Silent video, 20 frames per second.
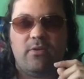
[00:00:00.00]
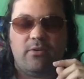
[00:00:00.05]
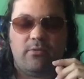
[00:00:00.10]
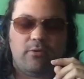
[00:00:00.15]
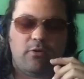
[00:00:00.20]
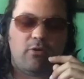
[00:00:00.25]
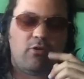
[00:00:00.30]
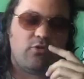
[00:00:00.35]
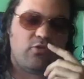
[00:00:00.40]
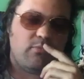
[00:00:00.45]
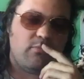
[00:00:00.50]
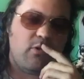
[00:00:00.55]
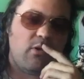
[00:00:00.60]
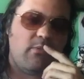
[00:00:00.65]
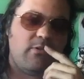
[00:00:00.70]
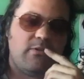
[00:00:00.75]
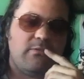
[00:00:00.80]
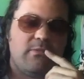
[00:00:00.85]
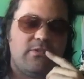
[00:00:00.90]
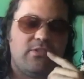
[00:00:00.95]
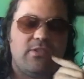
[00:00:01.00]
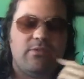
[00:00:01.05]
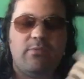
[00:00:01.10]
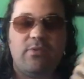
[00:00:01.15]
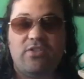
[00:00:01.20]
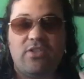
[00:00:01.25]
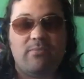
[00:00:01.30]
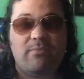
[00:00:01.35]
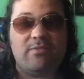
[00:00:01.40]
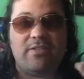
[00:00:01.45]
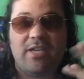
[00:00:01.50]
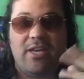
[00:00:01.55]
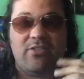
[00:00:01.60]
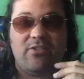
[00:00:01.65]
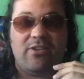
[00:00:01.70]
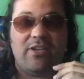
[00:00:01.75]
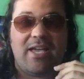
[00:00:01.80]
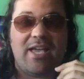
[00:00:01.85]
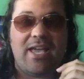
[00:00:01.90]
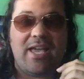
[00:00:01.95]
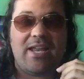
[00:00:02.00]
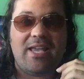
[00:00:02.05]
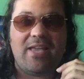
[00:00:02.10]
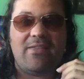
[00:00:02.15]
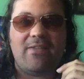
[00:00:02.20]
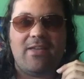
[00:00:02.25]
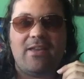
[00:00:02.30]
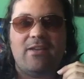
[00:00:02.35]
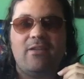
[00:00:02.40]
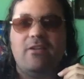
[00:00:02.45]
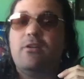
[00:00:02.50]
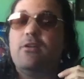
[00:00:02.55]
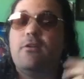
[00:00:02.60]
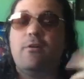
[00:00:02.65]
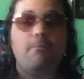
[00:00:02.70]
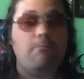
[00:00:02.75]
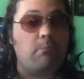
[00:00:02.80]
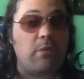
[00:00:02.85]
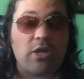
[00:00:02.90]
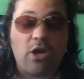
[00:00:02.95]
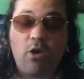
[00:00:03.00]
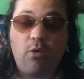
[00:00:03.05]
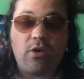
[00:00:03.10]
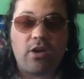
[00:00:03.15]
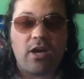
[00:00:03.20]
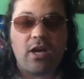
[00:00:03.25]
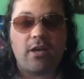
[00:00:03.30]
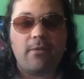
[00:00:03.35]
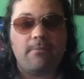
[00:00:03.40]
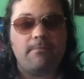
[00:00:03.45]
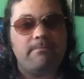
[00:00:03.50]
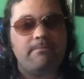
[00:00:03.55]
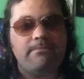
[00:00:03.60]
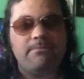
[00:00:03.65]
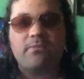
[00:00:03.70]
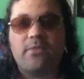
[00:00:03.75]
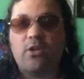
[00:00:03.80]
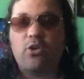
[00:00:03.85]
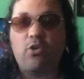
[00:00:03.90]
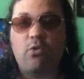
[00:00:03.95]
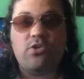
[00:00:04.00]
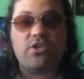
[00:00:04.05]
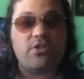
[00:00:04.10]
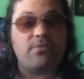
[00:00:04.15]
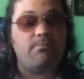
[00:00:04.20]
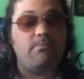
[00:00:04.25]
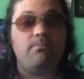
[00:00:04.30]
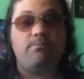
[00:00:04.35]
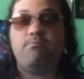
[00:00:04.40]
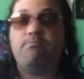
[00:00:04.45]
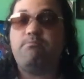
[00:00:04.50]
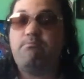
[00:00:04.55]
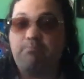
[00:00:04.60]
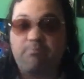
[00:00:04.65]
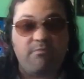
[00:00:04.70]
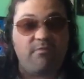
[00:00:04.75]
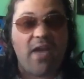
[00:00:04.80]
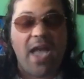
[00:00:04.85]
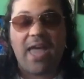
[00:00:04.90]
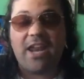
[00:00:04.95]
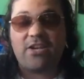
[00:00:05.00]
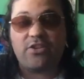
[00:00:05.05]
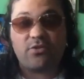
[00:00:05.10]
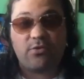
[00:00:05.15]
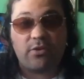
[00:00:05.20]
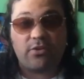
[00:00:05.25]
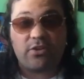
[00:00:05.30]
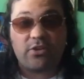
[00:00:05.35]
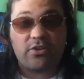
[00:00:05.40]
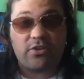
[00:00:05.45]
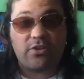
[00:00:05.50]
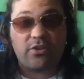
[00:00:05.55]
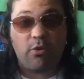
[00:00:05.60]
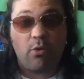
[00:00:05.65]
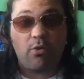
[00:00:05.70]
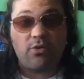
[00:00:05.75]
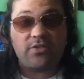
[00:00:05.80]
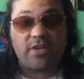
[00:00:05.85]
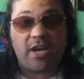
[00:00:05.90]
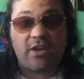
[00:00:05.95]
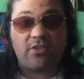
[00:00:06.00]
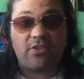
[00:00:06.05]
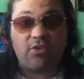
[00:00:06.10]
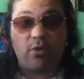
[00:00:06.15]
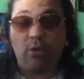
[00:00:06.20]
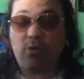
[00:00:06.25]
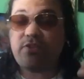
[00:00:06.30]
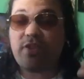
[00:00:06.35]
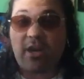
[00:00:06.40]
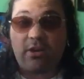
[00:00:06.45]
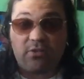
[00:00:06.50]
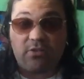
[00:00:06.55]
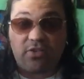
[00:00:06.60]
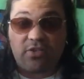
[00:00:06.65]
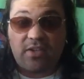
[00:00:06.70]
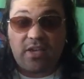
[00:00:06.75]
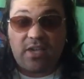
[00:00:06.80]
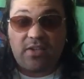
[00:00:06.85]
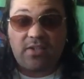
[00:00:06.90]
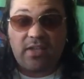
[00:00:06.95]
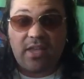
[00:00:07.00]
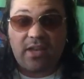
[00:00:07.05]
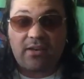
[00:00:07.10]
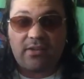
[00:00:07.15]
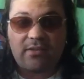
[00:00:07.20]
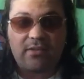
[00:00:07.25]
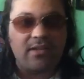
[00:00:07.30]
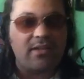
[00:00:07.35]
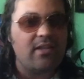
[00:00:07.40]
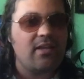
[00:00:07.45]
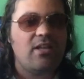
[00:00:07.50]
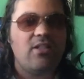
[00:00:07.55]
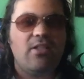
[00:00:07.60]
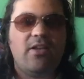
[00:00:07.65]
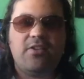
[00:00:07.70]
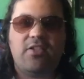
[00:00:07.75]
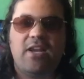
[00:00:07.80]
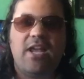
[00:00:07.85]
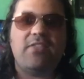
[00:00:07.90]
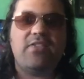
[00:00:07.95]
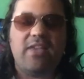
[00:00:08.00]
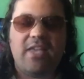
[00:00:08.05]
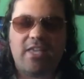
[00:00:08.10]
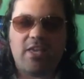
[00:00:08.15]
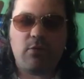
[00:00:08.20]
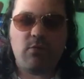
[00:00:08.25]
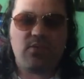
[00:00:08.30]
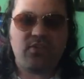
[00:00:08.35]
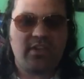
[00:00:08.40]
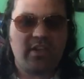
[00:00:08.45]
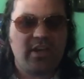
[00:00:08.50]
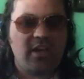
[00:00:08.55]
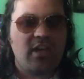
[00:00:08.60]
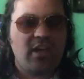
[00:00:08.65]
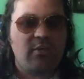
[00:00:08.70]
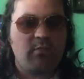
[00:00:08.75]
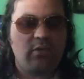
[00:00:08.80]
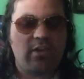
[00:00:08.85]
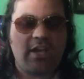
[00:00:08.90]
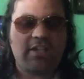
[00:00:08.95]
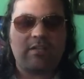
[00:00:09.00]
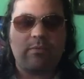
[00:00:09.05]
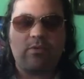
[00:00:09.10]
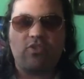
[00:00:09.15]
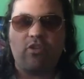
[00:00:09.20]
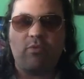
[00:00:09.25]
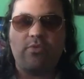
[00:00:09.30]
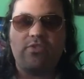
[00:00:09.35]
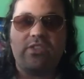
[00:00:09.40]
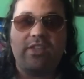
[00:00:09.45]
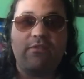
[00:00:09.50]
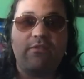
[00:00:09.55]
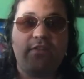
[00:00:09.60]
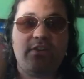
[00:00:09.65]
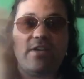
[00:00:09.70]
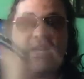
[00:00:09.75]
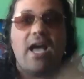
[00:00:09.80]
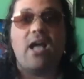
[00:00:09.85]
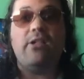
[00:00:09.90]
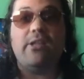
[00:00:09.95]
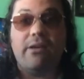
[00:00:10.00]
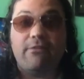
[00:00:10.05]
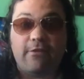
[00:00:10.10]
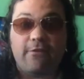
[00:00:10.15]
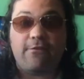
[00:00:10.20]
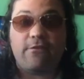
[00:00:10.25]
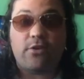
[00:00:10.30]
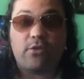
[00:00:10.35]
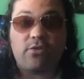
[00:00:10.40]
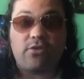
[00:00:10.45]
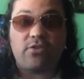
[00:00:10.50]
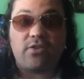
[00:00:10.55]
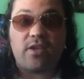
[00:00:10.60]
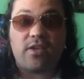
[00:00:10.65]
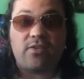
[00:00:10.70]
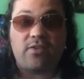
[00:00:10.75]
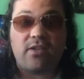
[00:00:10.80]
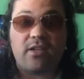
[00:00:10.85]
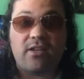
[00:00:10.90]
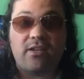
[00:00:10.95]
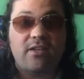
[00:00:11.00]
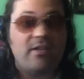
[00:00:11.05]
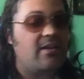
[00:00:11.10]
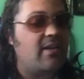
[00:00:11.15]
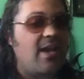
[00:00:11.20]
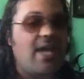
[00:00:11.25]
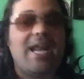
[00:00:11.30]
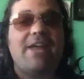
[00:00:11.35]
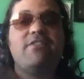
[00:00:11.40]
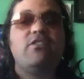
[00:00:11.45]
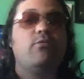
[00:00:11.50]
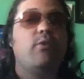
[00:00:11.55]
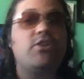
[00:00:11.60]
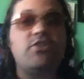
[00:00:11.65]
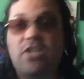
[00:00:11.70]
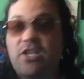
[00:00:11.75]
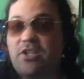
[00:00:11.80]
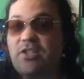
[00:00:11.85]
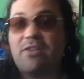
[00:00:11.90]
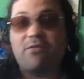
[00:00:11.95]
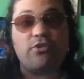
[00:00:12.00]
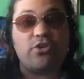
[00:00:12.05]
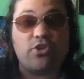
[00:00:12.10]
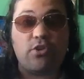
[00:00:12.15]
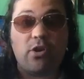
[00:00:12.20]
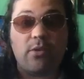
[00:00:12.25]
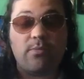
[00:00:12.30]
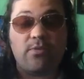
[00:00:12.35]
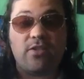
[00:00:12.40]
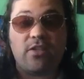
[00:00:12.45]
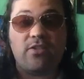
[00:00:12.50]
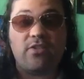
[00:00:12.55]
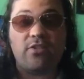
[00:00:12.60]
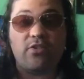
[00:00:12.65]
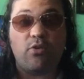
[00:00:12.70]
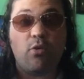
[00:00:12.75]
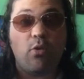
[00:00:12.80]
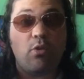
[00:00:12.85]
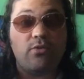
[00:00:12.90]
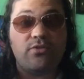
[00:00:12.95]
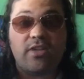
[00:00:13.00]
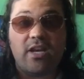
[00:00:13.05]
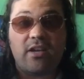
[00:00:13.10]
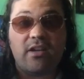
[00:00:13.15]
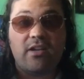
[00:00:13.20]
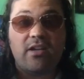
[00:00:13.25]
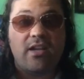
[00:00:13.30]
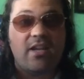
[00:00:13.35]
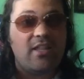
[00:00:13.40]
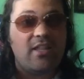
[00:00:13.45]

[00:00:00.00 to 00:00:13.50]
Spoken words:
wholesome moment with them together again. And then Myoga, who just... vanished throughout this whole entire season. Like I said, last time I saw him was at the finale of the first season, and after which he's never shown up since this whole entire